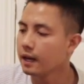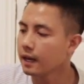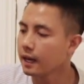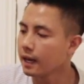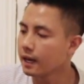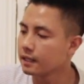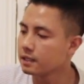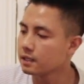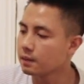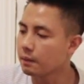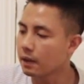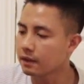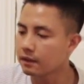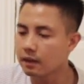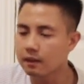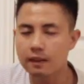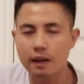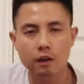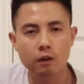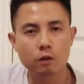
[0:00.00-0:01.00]
And I
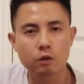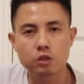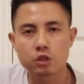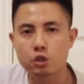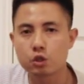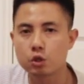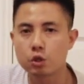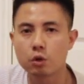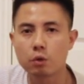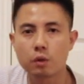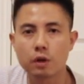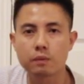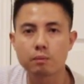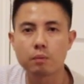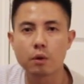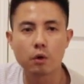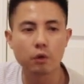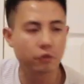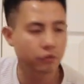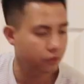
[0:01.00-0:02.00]
think that goes true with
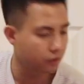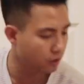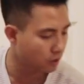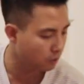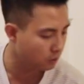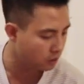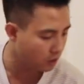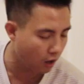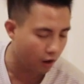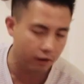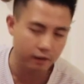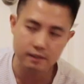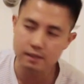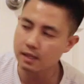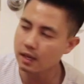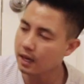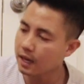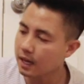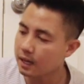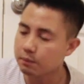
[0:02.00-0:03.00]
both,
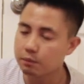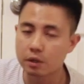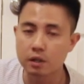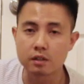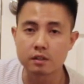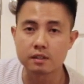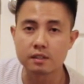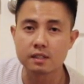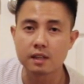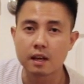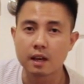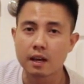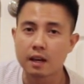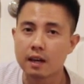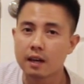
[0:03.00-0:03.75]
dogs and birds.